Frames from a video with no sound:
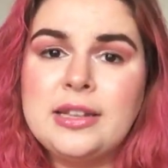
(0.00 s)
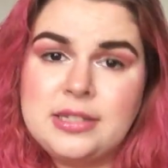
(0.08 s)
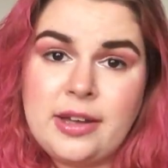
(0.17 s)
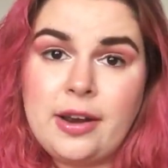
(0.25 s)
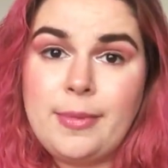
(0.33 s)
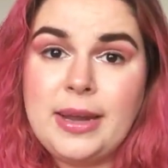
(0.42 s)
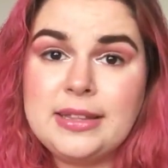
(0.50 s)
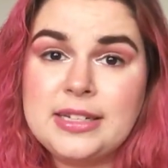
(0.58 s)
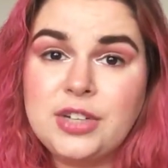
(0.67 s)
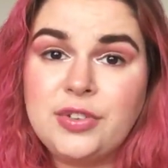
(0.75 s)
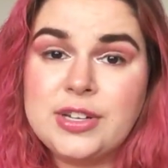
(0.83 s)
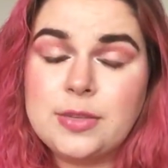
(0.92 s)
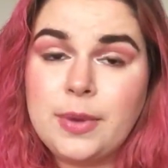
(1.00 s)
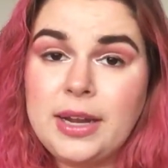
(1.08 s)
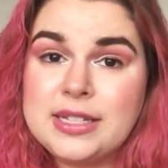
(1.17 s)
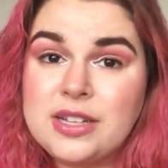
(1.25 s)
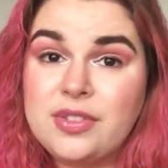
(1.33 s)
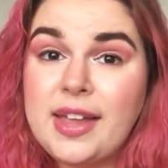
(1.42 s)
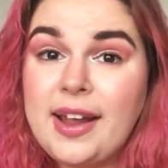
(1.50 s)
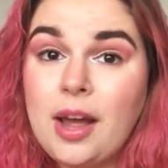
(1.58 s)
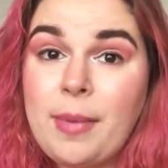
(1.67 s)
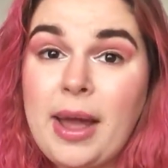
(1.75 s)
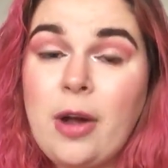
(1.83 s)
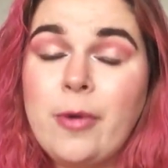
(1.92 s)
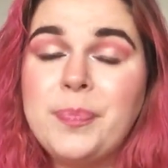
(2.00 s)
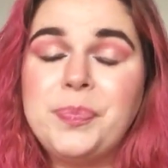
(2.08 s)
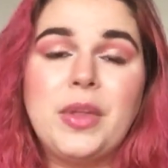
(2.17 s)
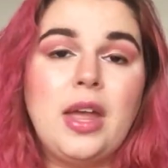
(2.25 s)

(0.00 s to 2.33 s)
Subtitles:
is going to make the difference. Because if they come out,